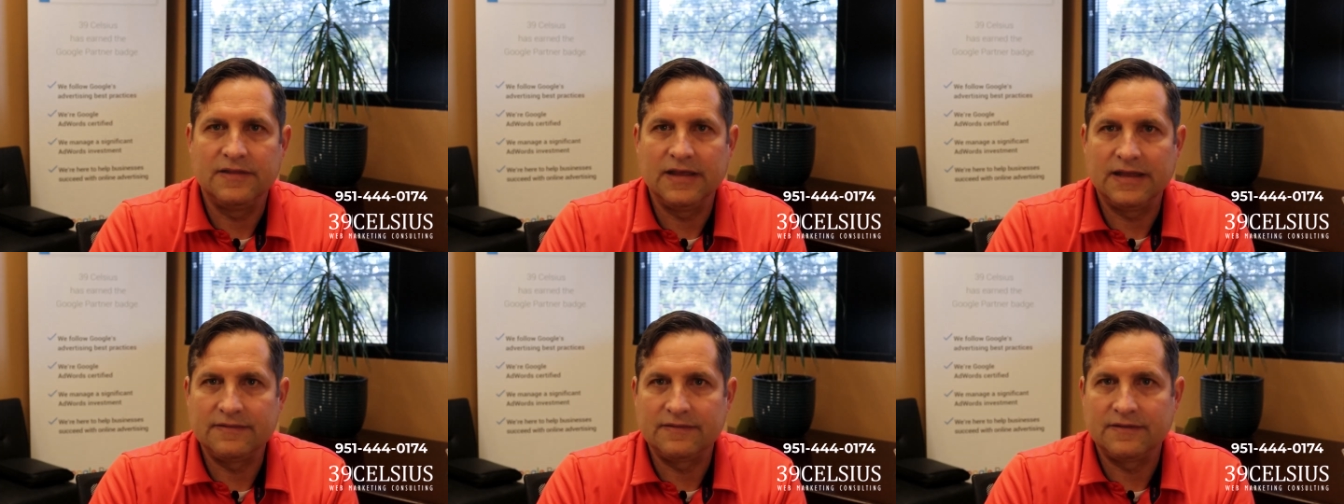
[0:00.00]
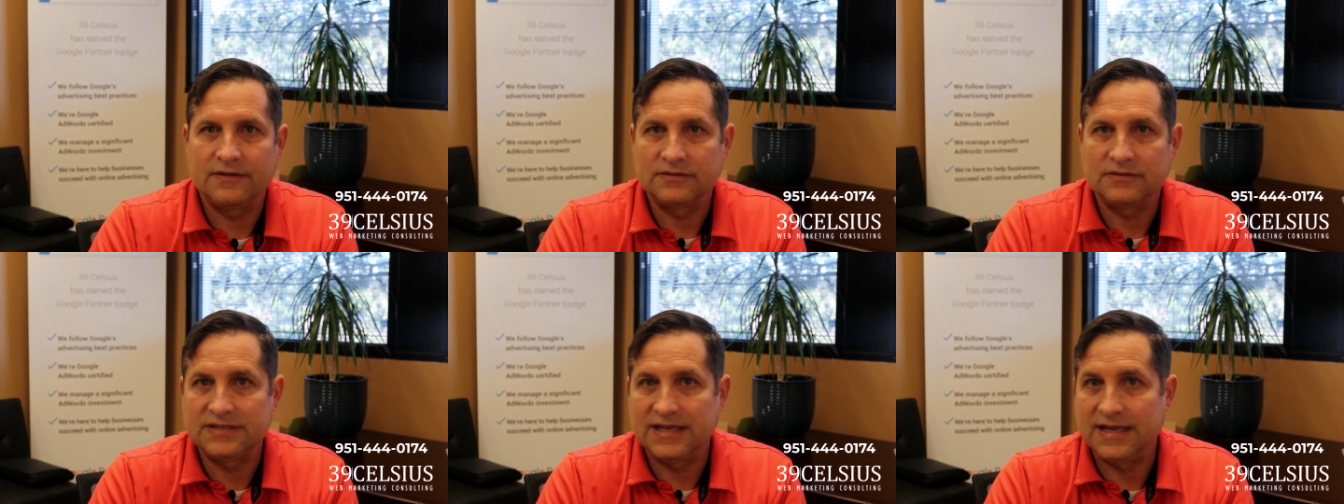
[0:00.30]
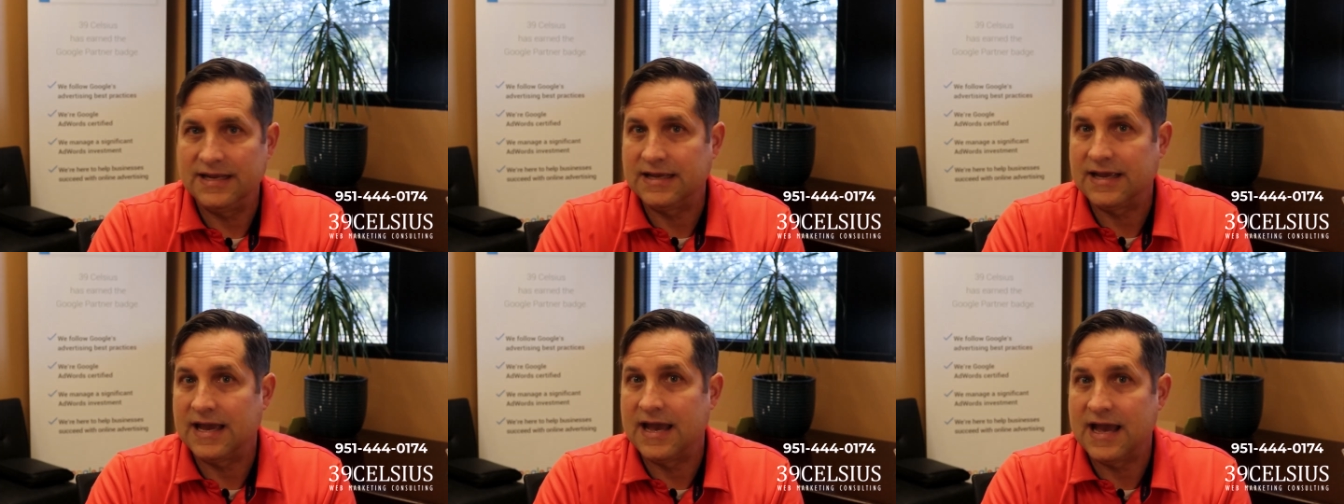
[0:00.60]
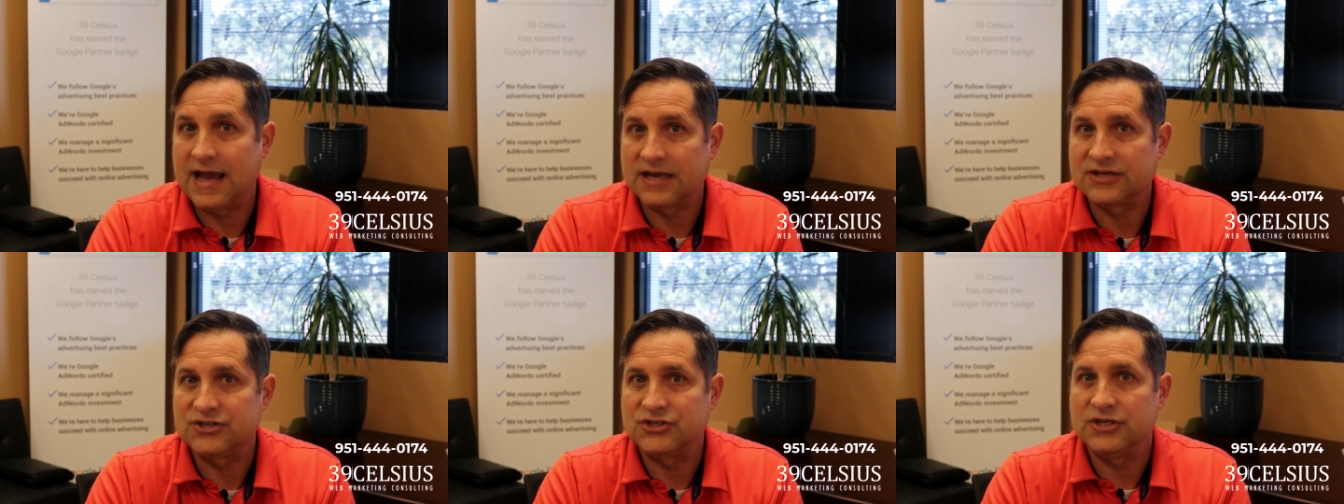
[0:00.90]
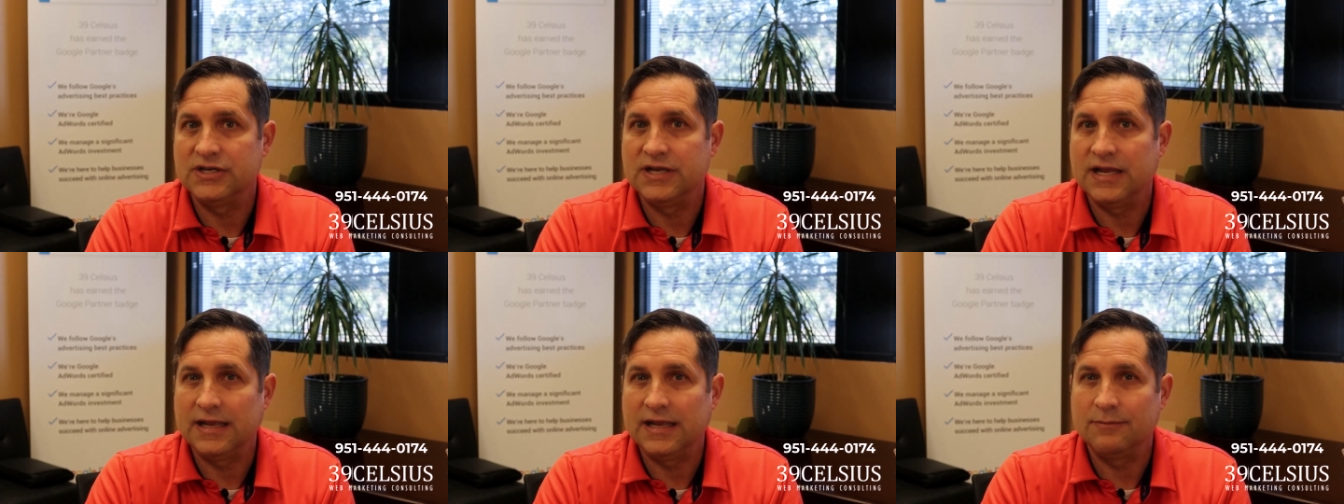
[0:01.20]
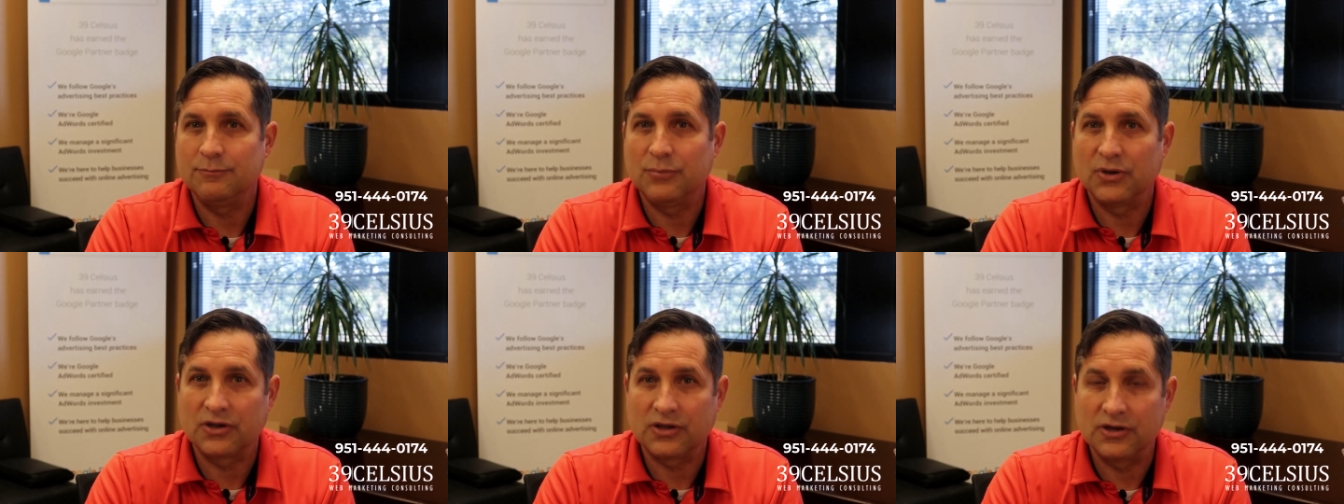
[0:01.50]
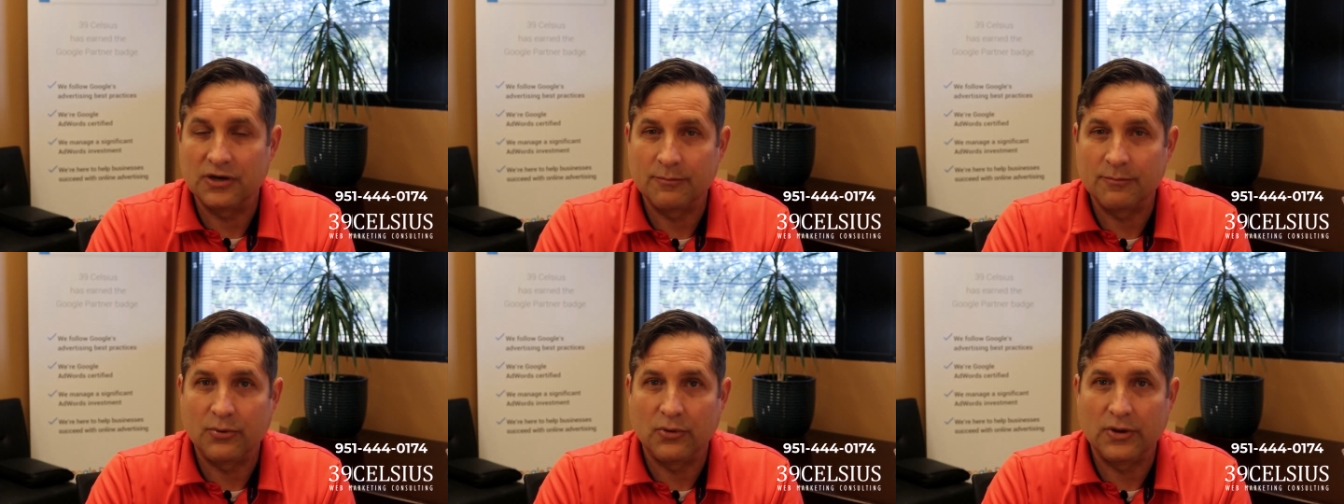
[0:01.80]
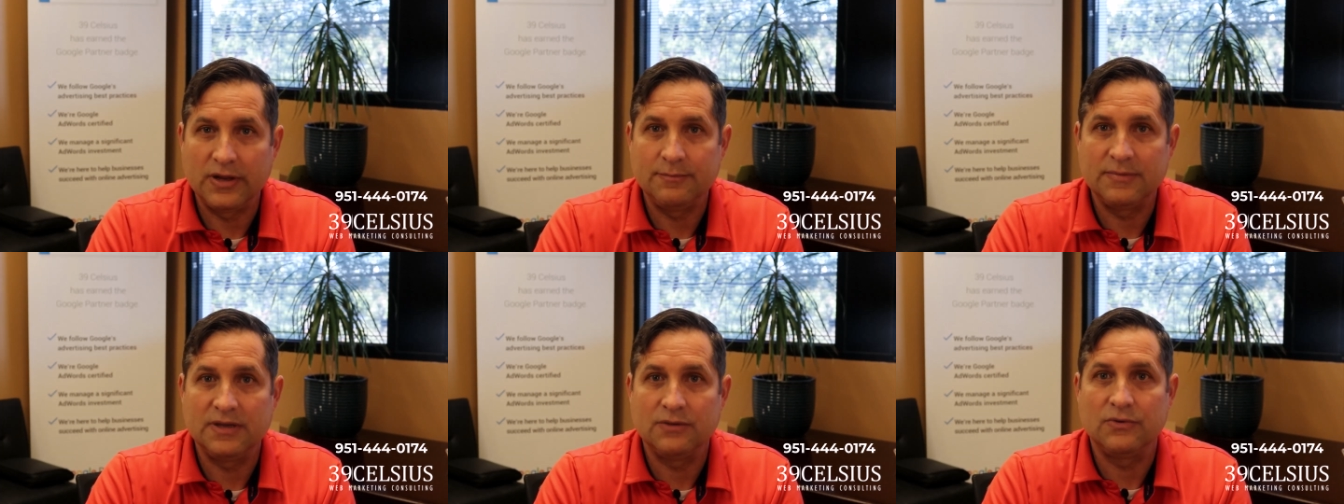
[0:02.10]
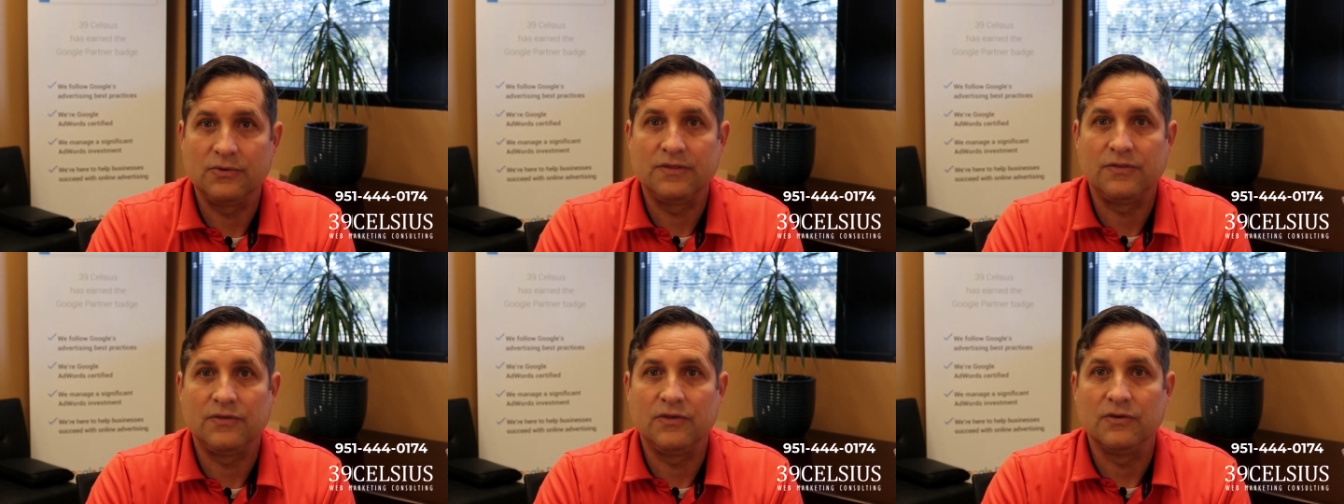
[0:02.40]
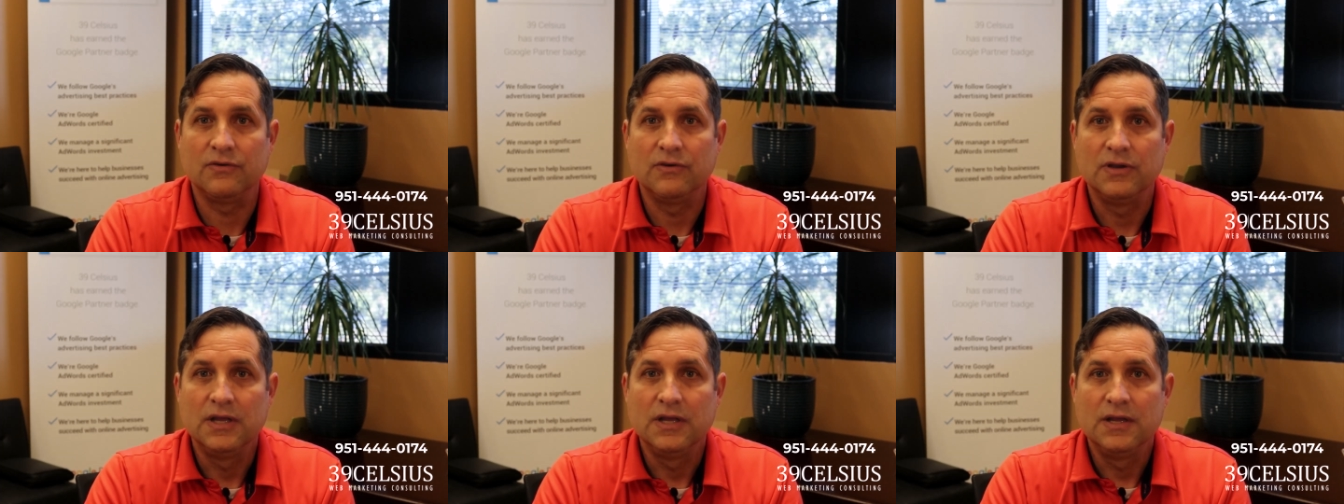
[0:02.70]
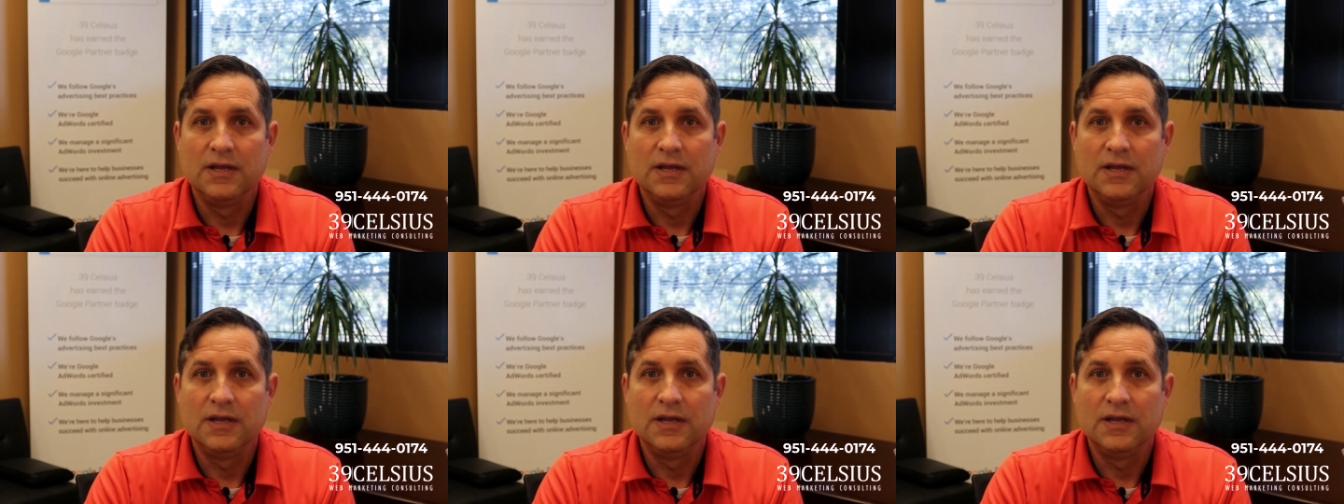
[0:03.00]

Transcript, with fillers: that they'll take action and book an appointment with you.